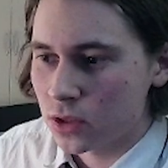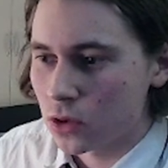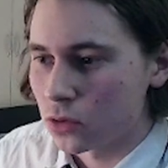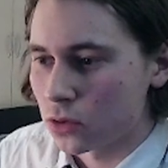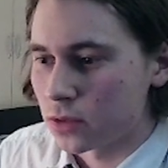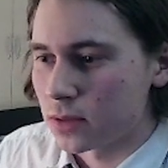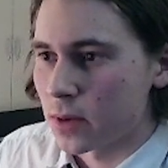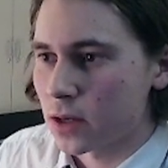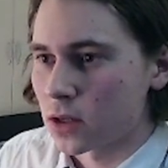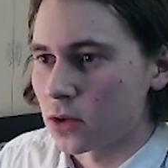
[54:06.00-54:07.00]
going on in the
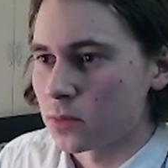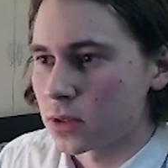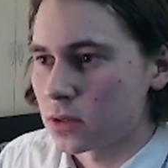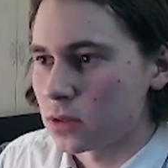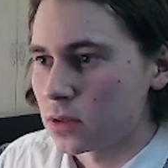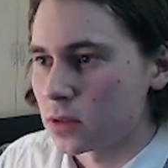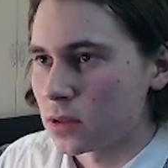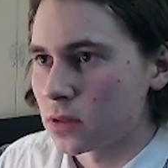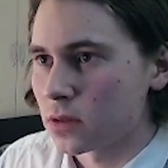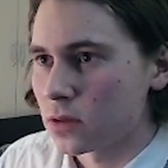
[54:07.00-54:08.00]
background, but the
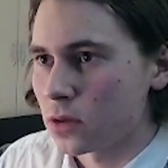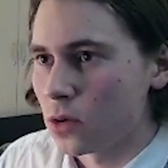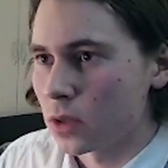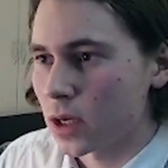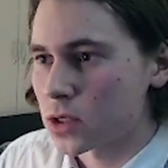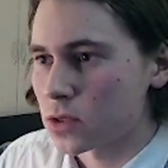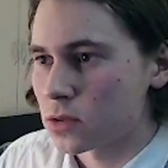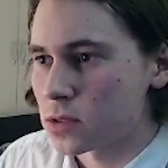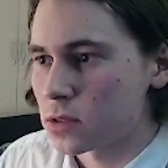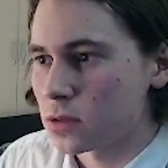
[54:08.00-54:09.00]
whole action
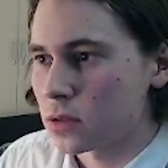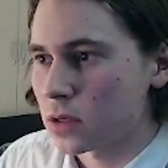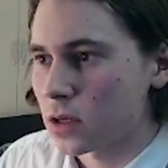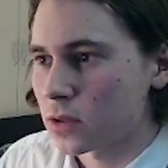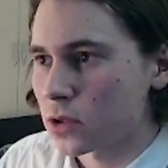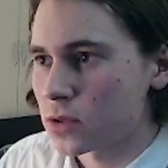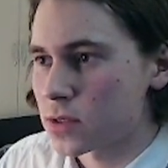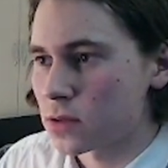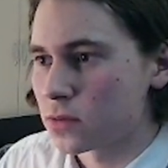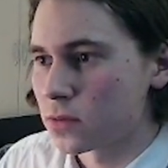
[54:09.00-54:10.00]
is in the character
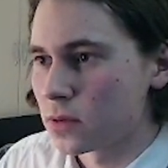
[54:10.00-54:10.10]
herself.